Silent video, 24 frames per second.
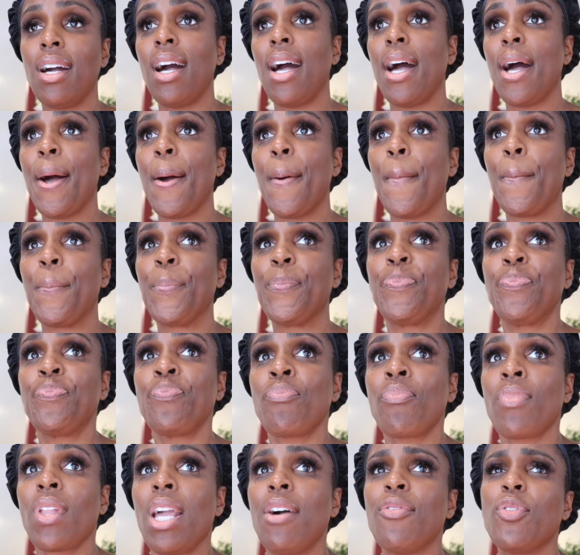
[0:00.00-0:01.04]
Um,
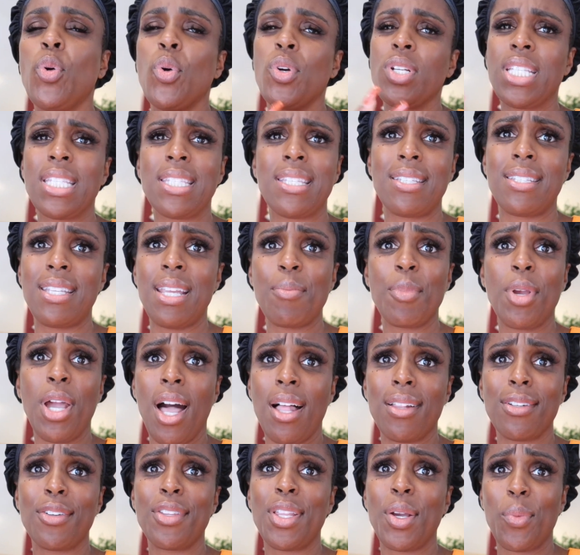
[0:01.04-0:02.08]
of course, it's the same
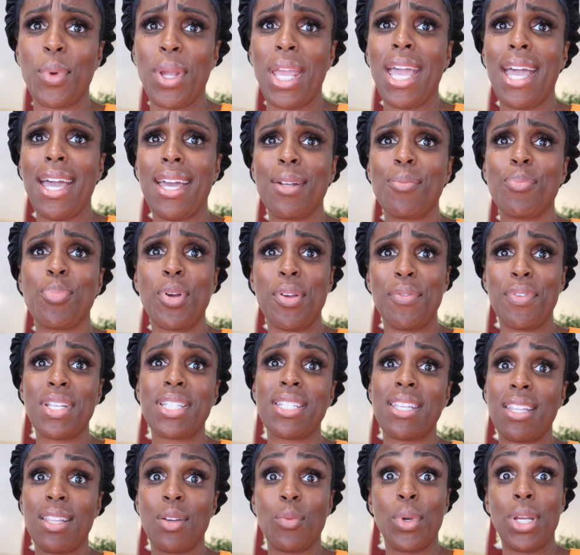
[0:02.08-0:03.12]
color that we had
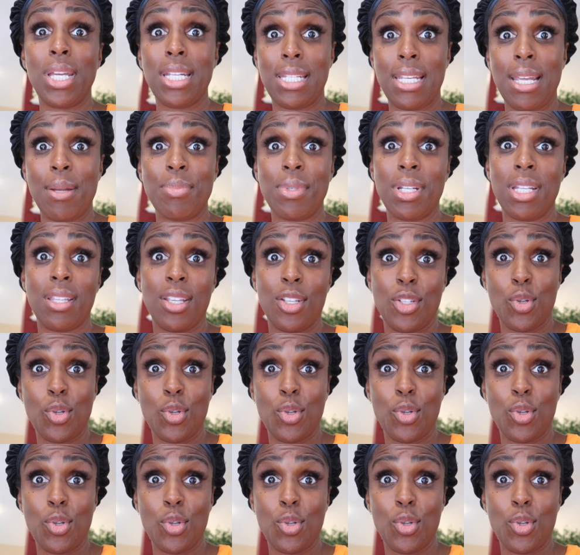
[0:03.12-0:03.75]
previously that we attempted,